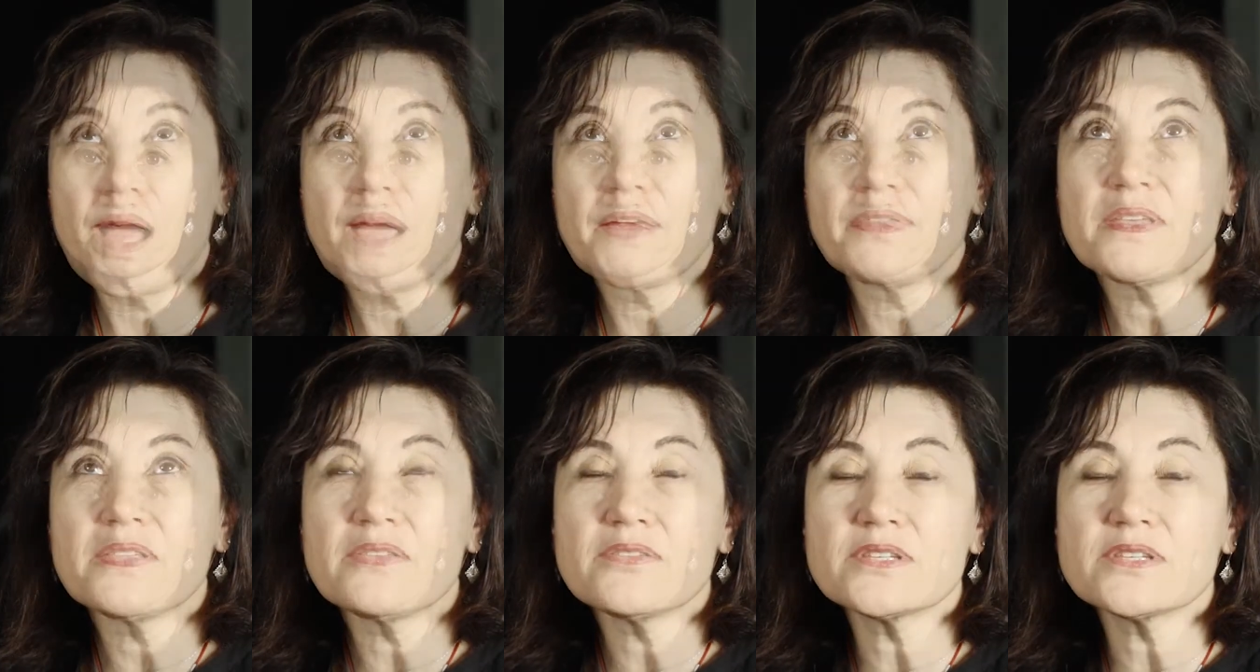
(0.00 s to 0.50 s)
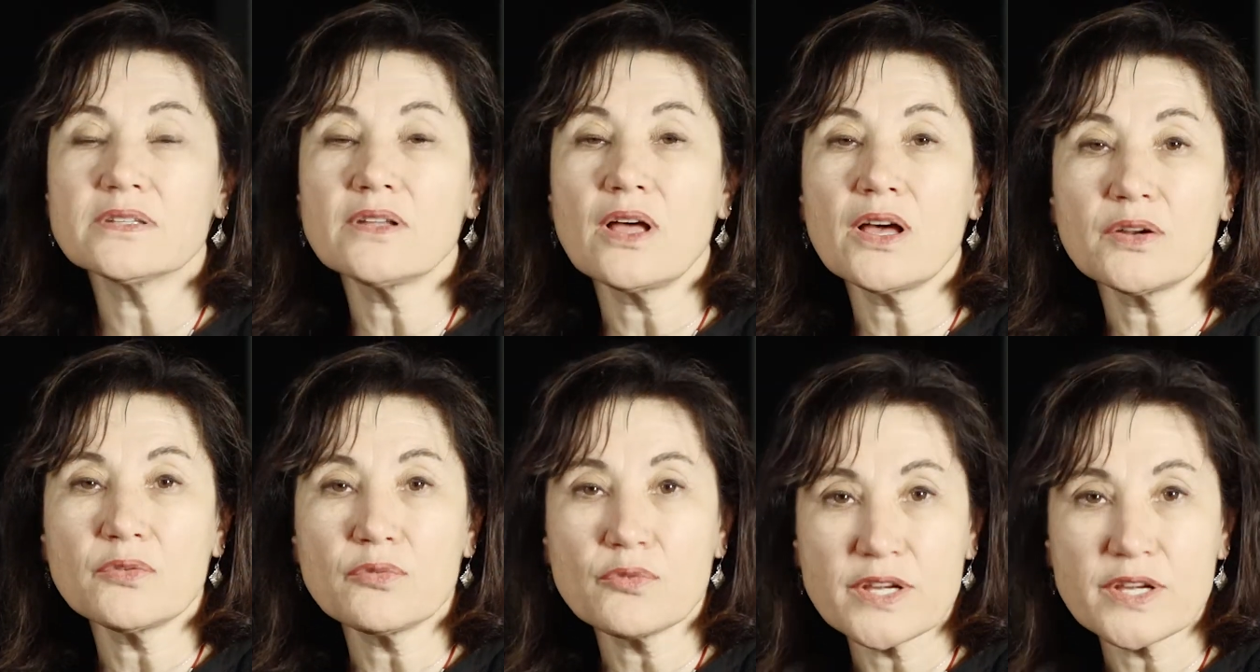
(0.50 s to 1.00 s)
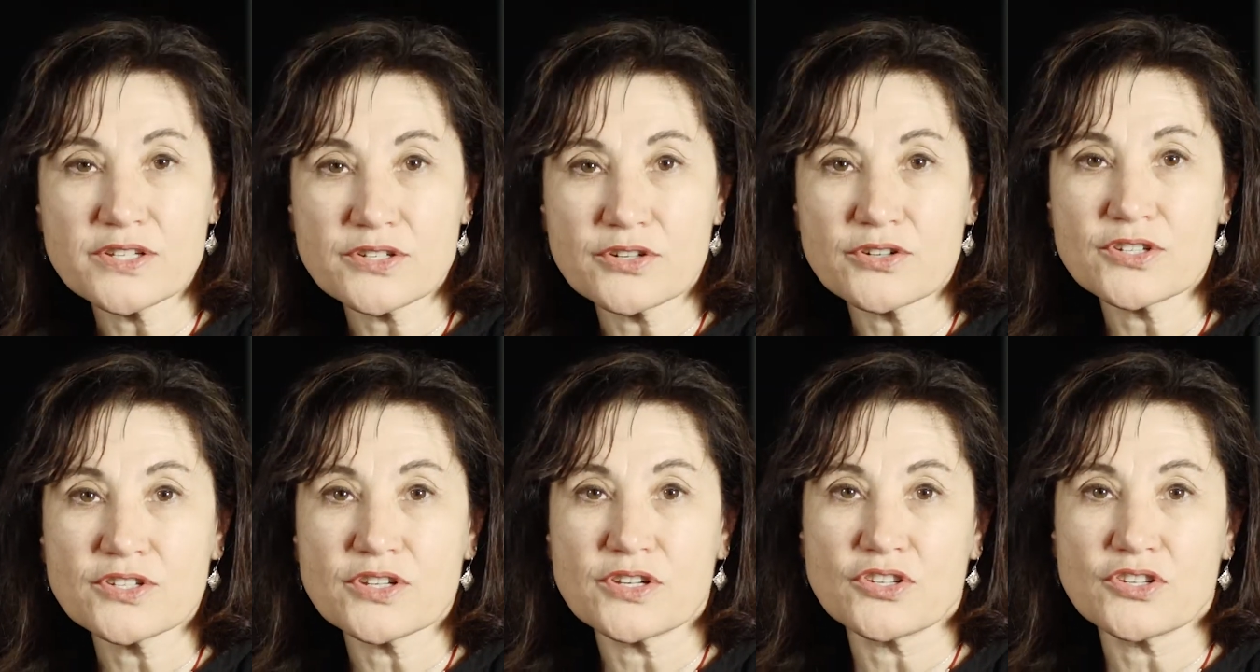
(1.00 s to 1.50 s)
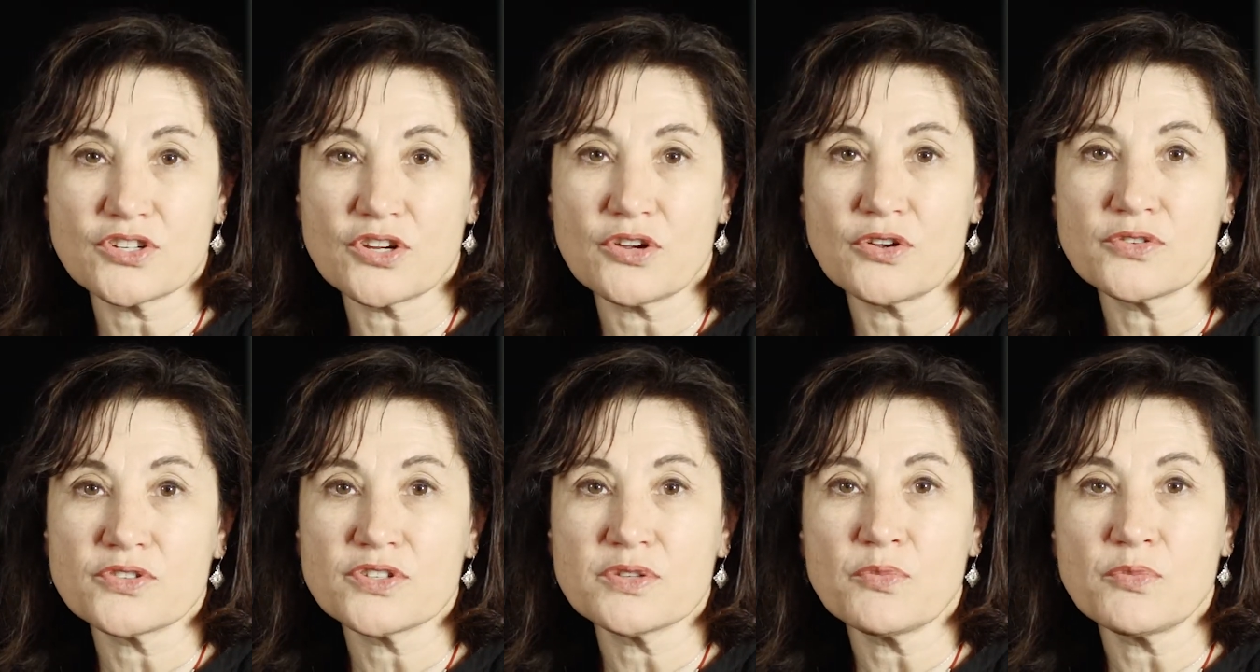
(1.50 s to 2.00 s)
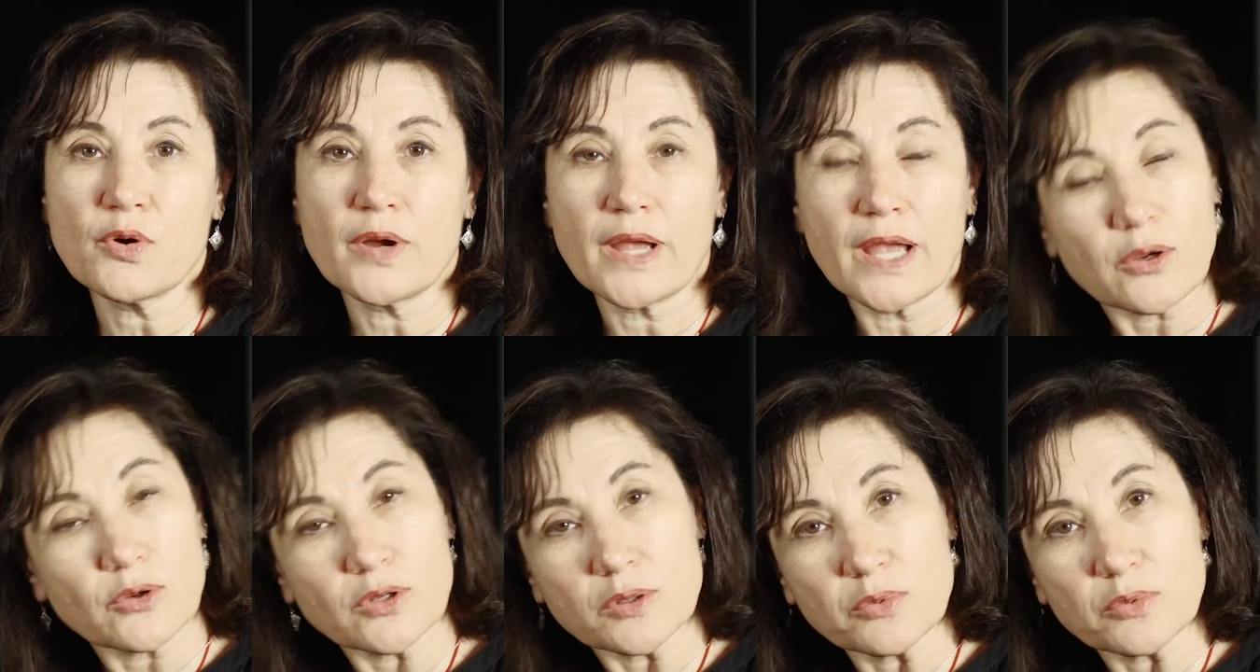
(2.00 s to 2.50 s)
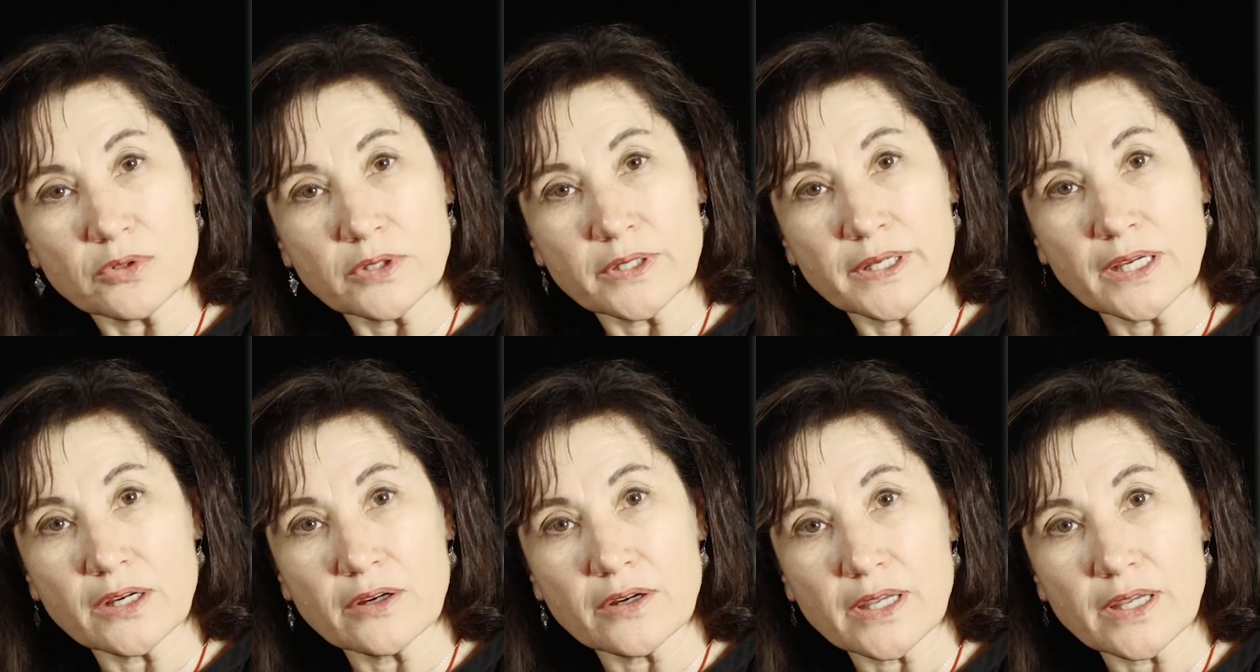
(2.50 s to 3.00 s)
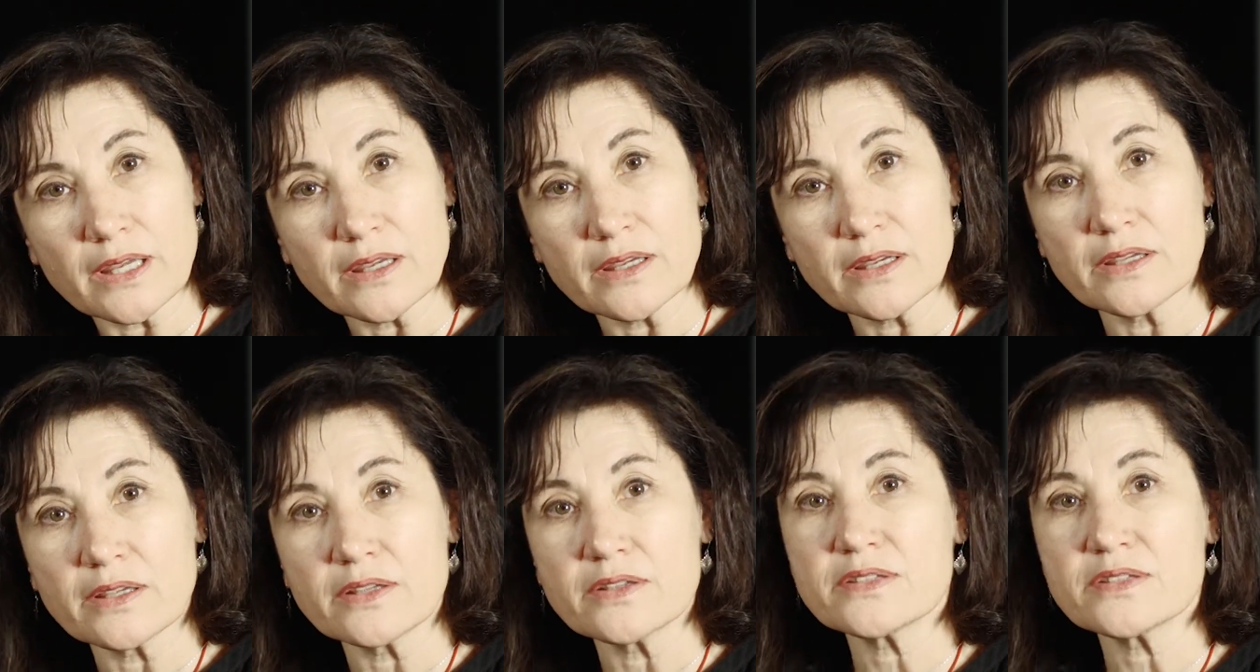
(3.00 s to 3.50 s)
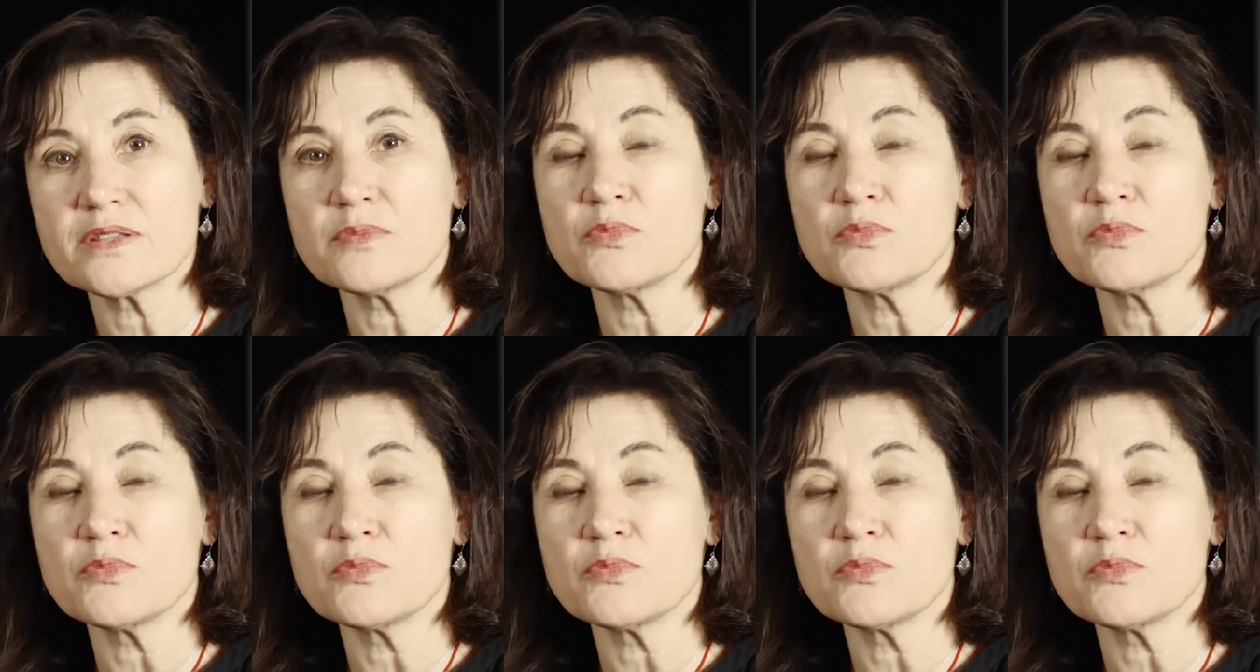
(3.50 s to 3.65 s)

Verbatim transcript: I think there's a lot of research that shows the more equitable an area is,